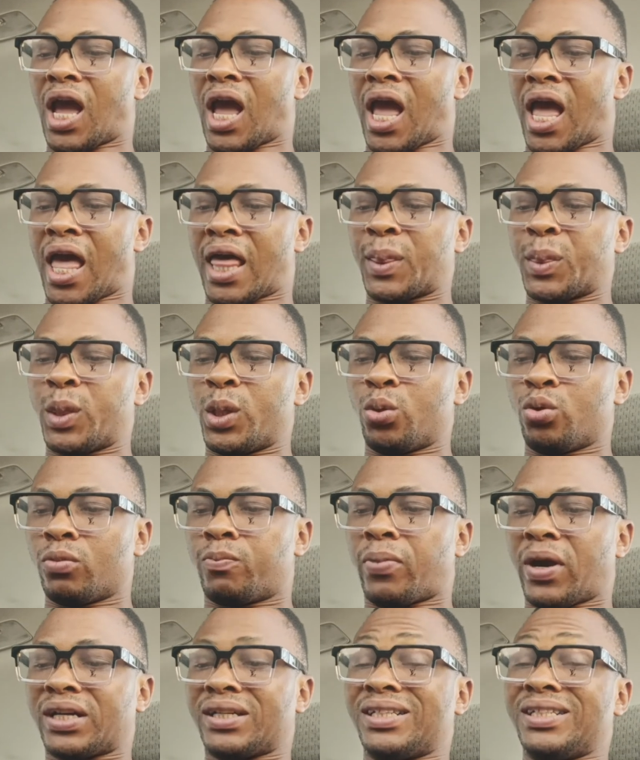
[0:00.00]
and the good
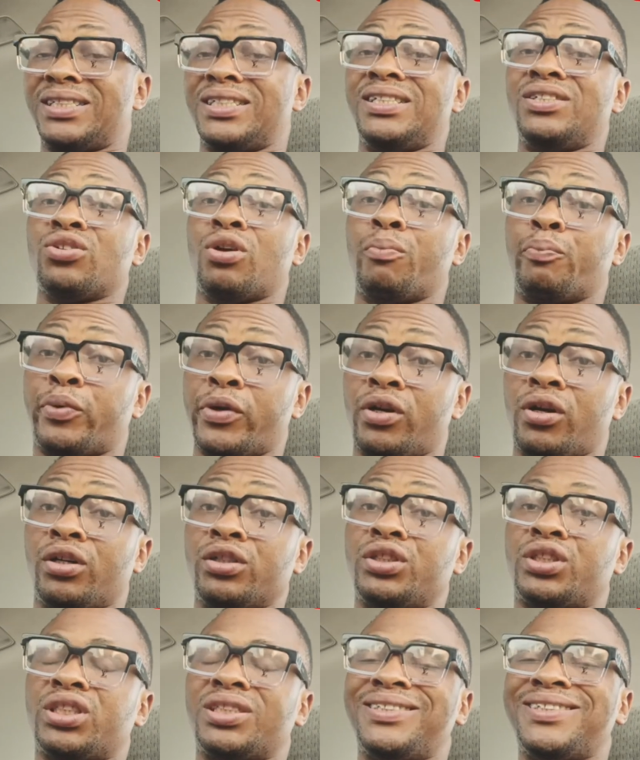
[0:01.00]
part is on pre-launch.